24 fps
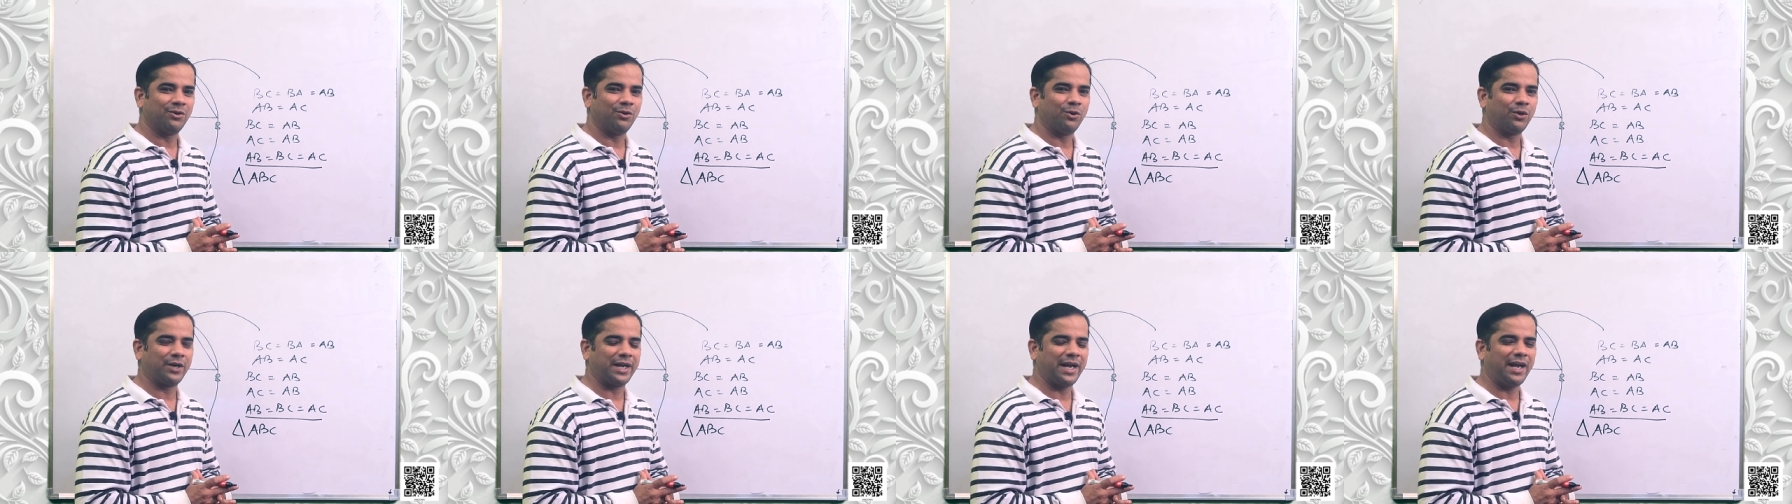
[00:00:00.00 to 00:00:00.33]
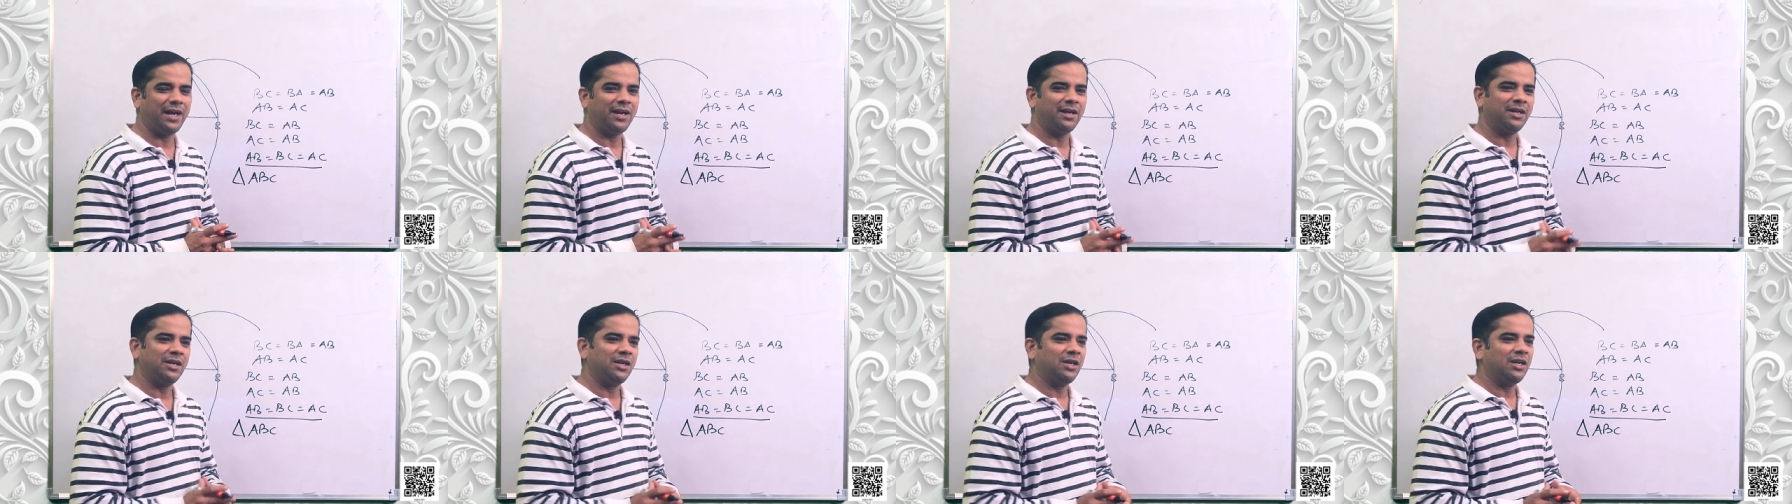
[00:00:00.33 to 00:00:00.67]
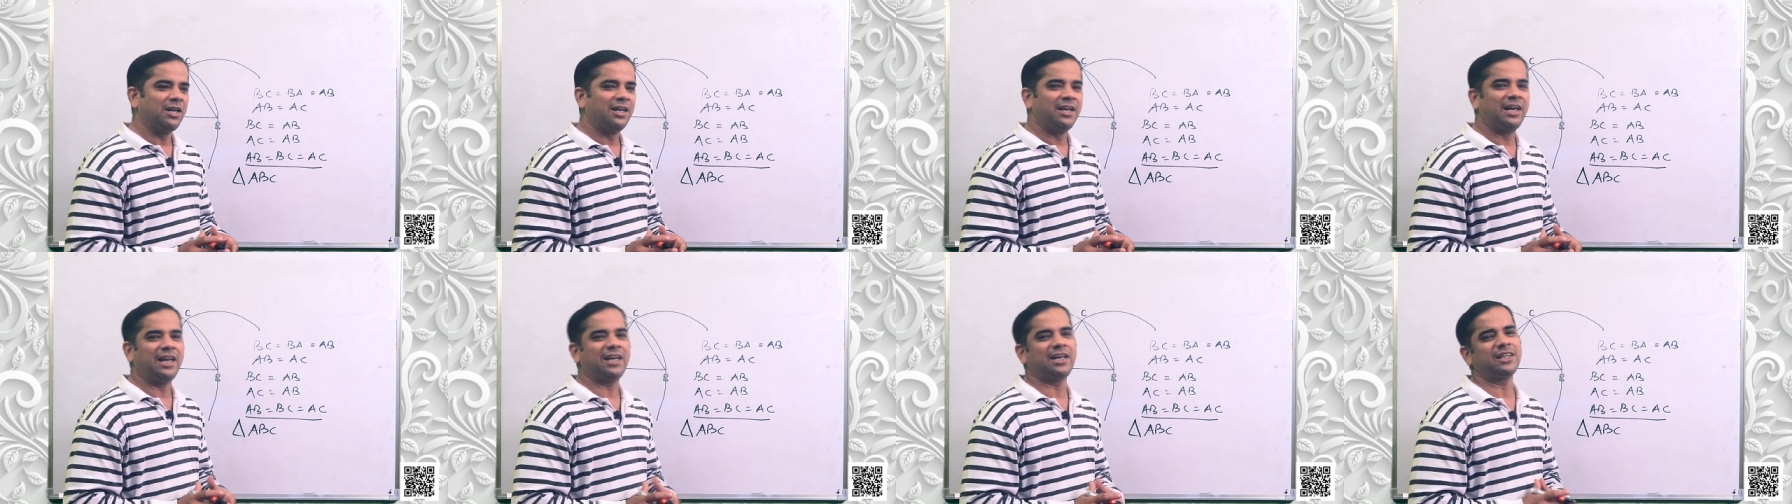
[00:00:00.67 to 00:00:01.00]
Okay.
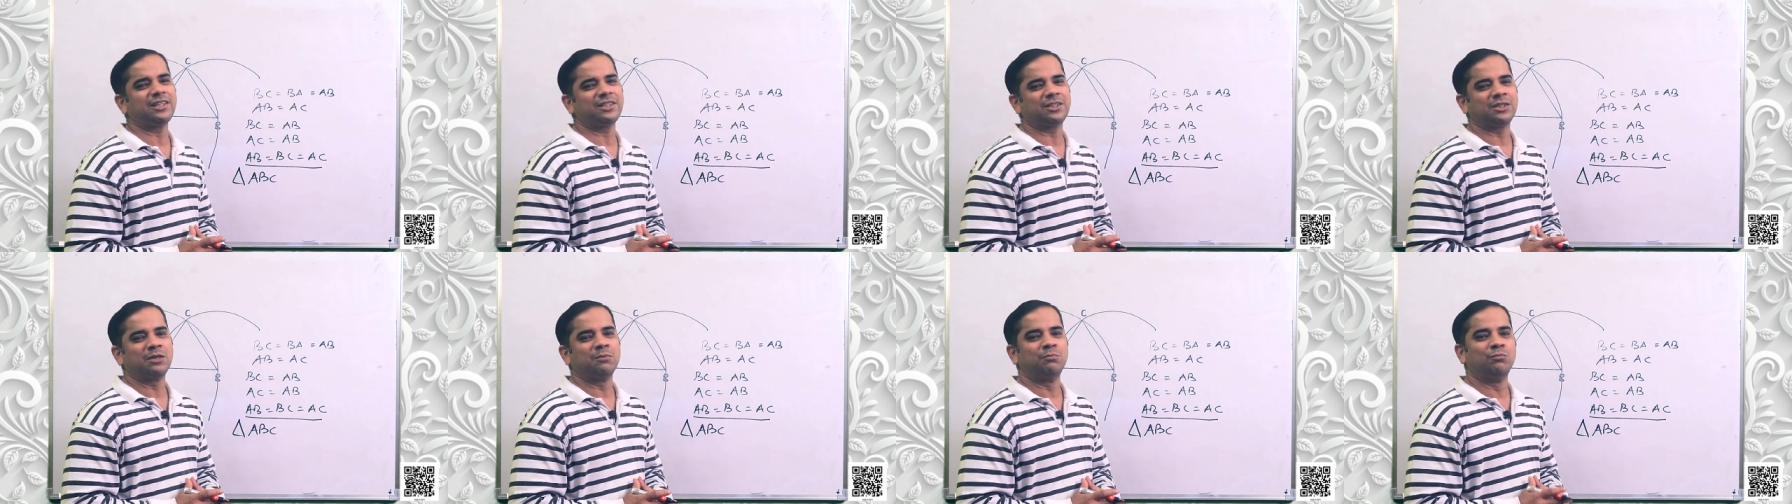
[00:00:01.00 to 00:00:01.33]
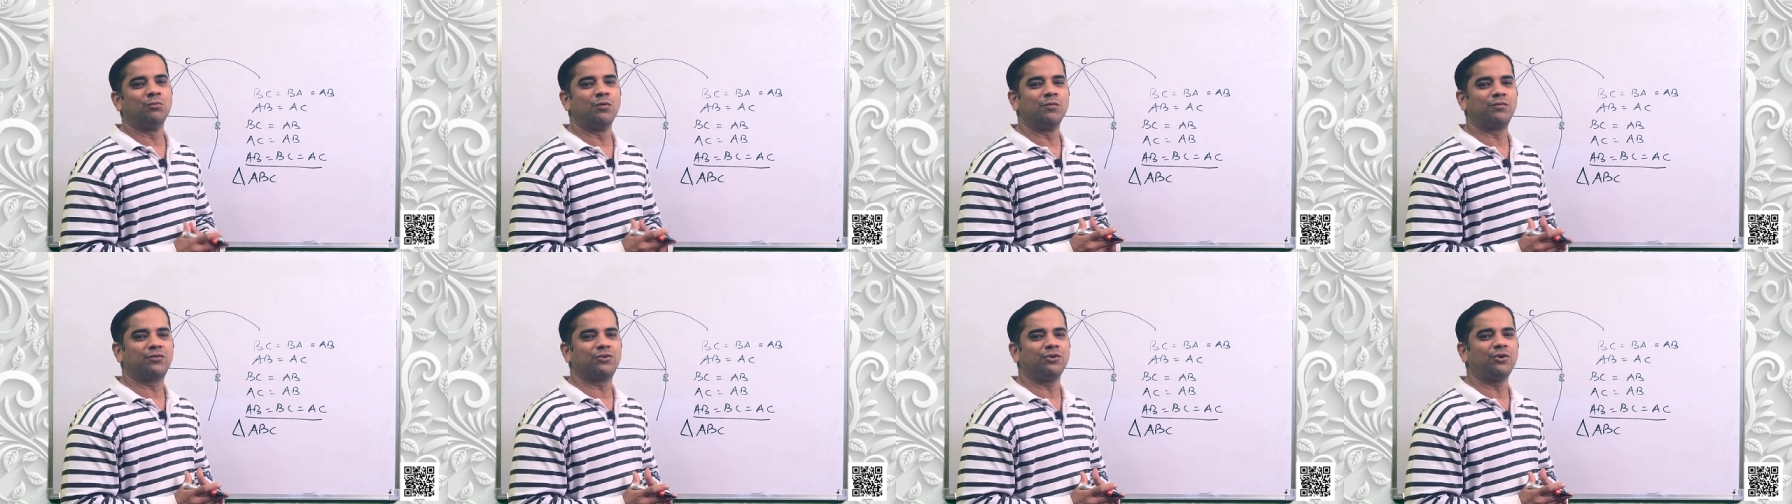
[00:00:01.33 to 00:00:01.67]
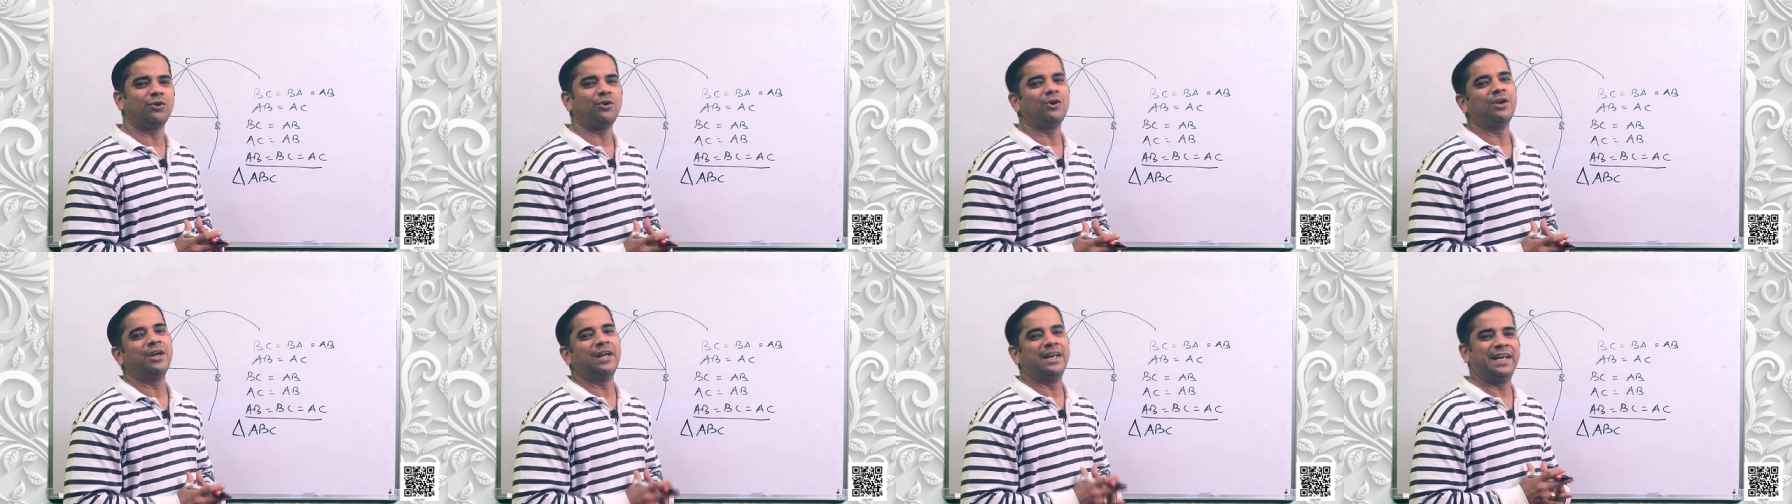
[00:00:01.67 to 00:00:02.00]
Let us move
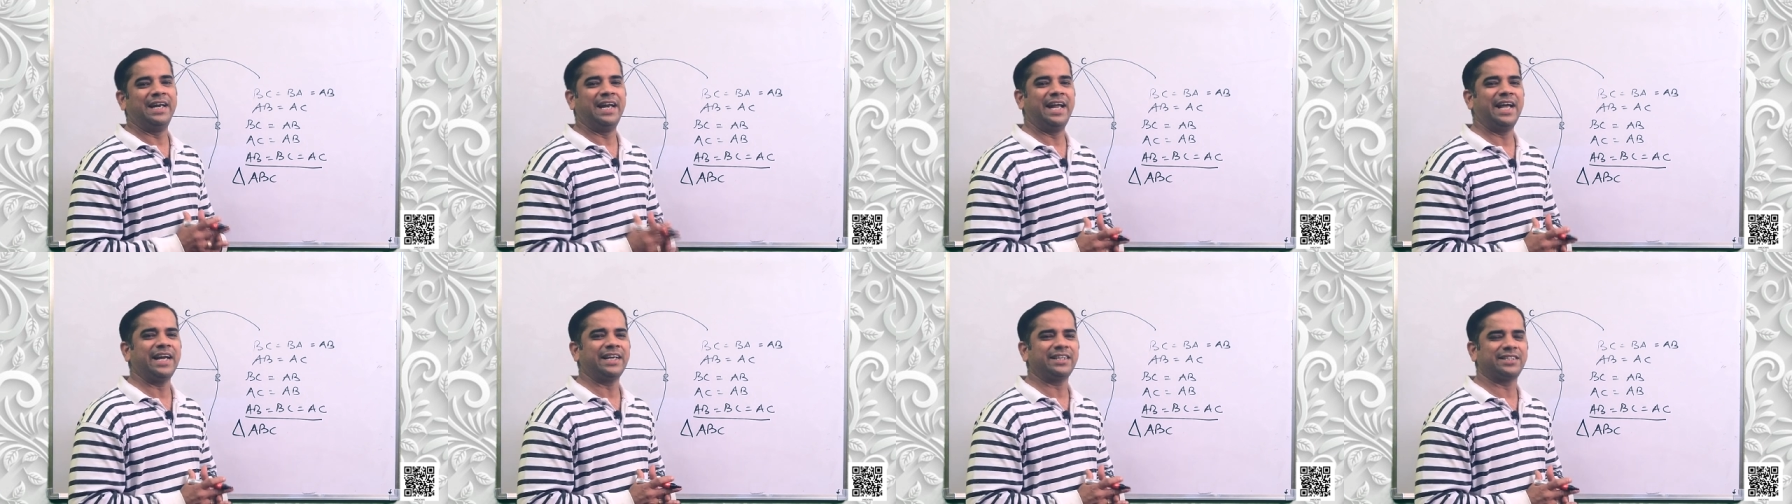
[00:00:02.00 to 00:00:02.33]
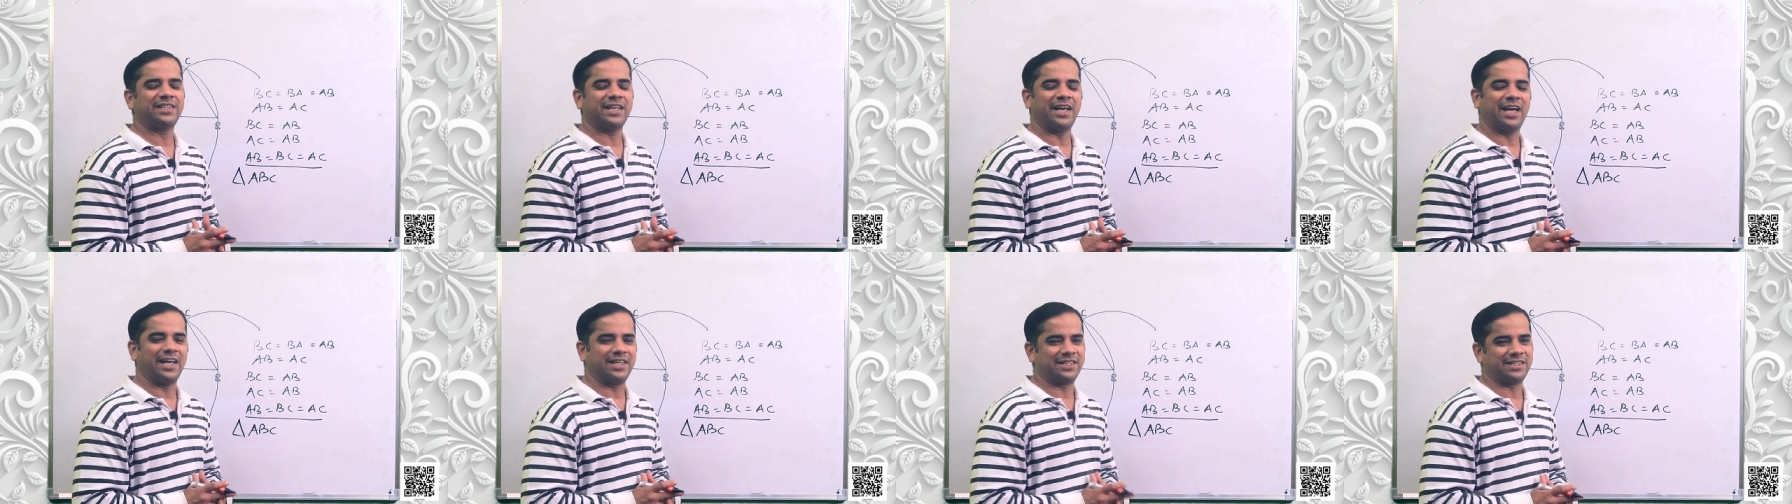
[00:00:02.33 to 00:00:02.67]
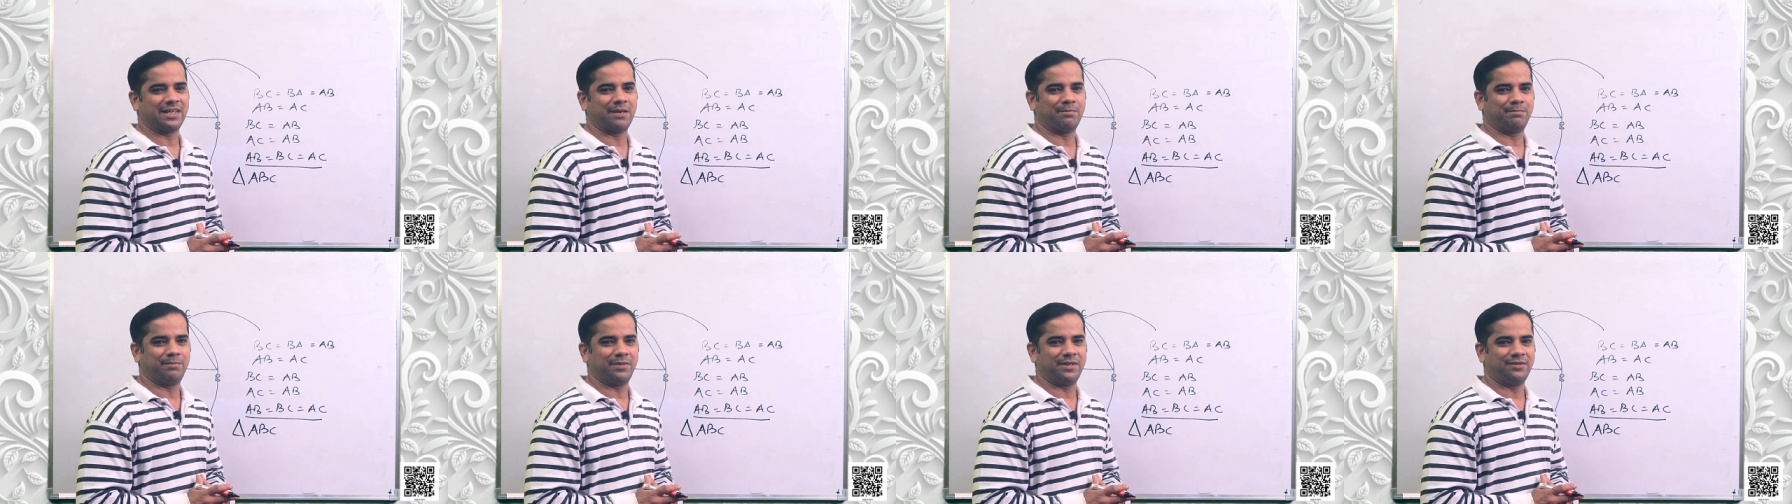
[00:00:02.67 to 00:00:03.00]
to next
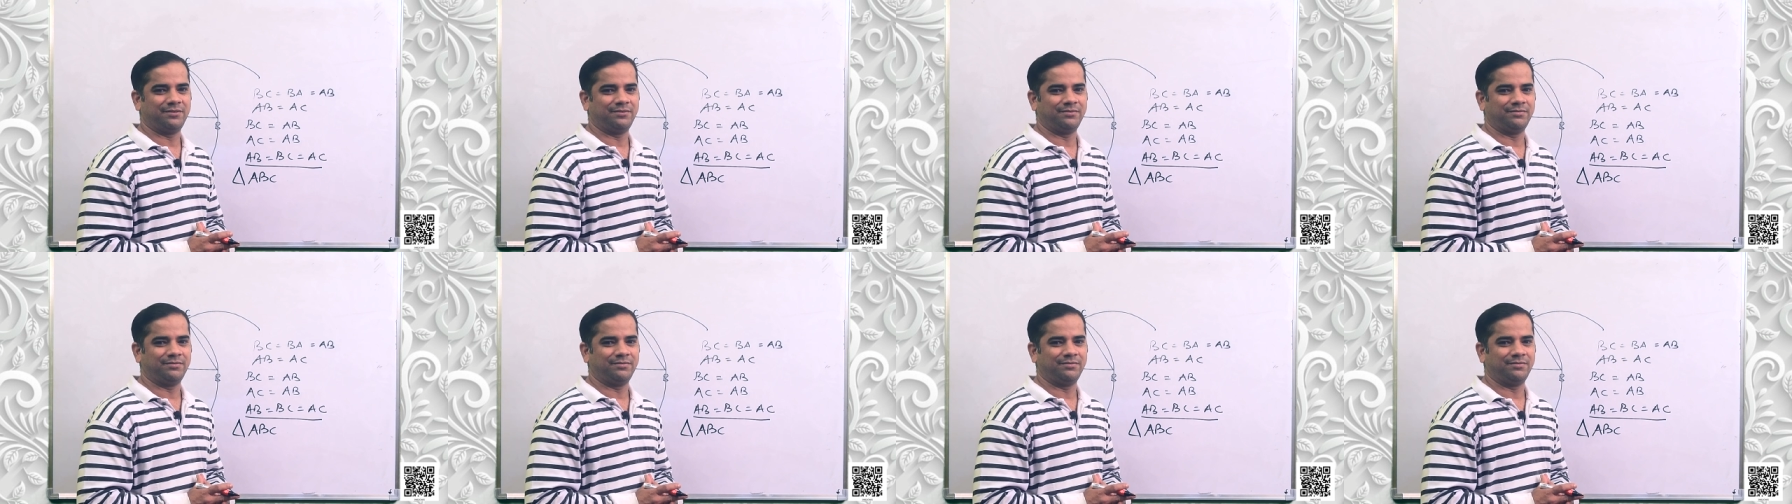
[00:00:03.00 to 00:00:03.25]
example.